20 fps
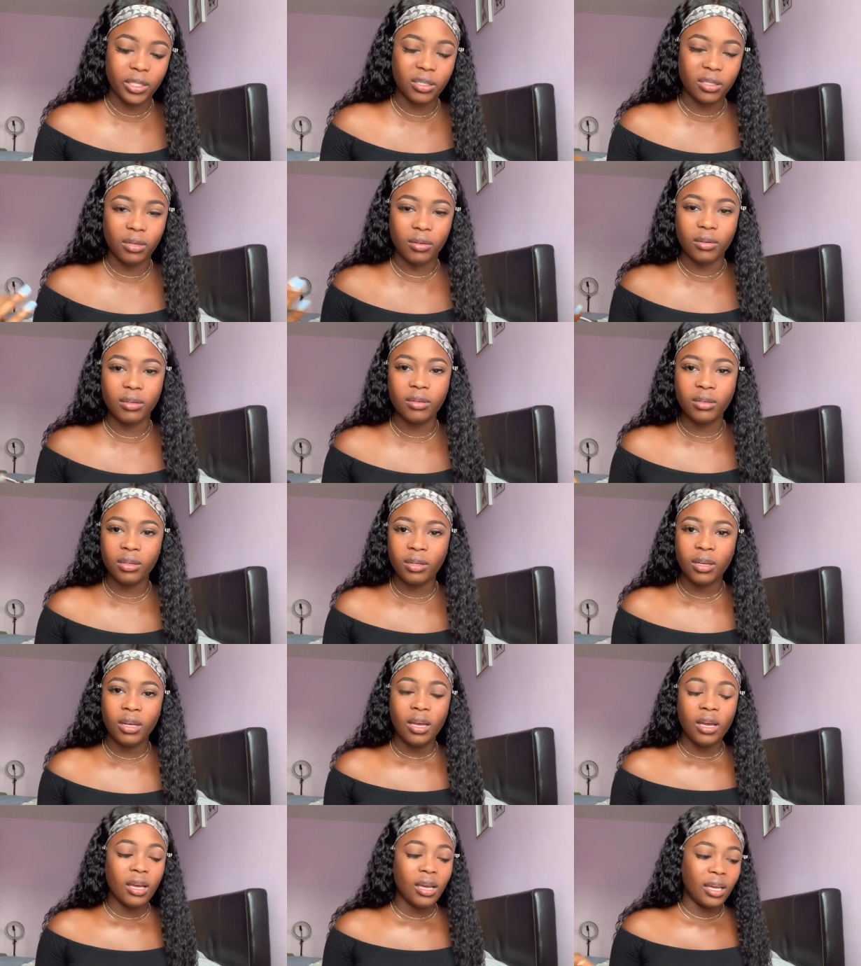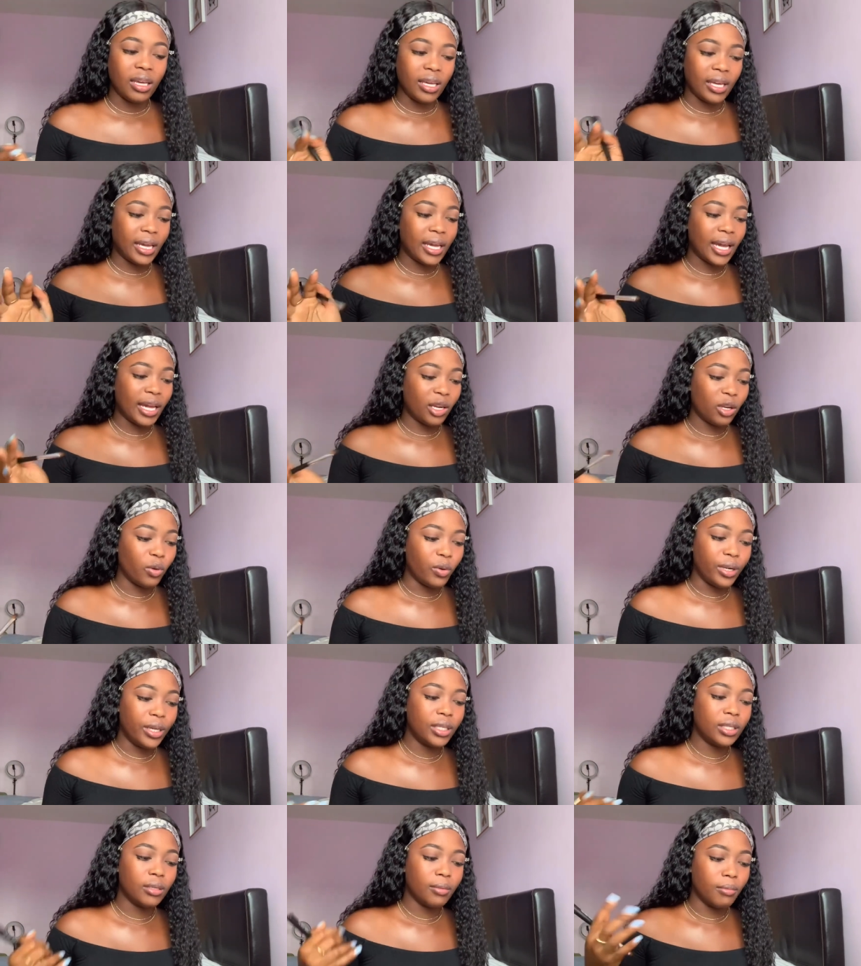So you can do
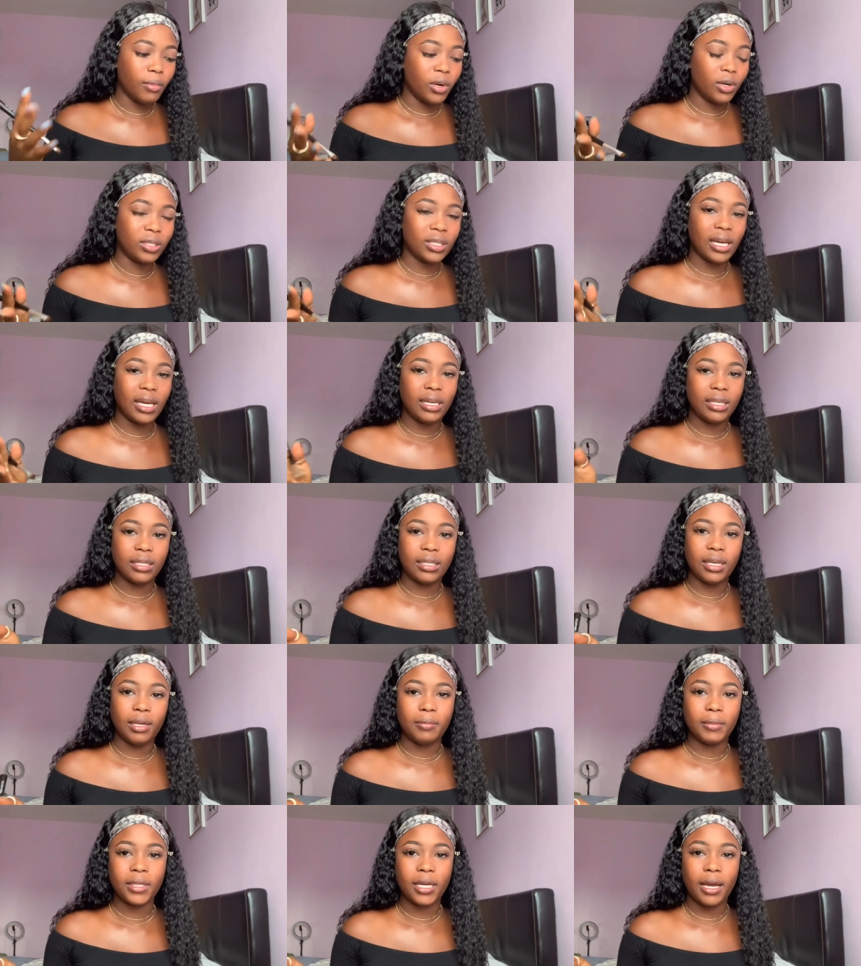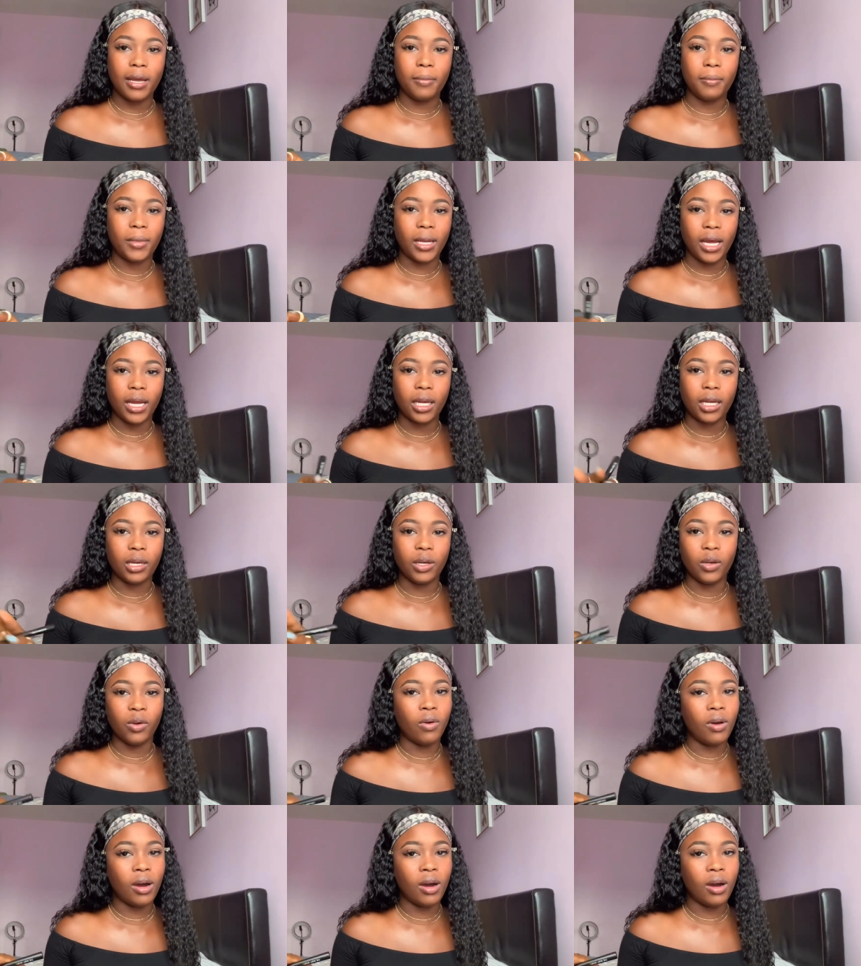it, but at the same time, like, don't